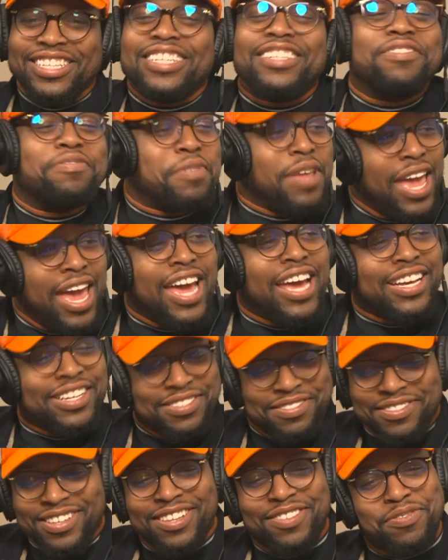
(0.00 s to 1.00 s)
Yeah,
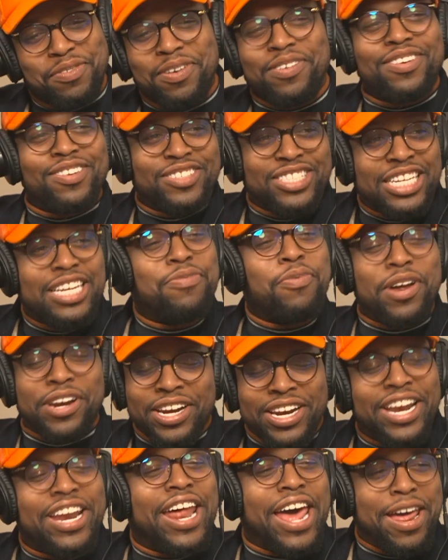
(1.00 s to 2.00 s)
she
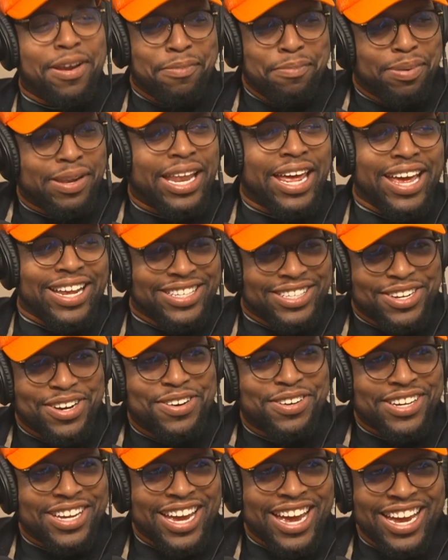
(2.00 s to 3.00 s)
wanted an eggplant.
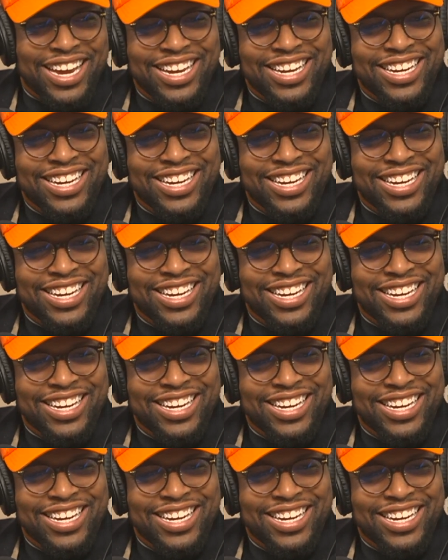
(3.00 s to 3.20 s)
Okay.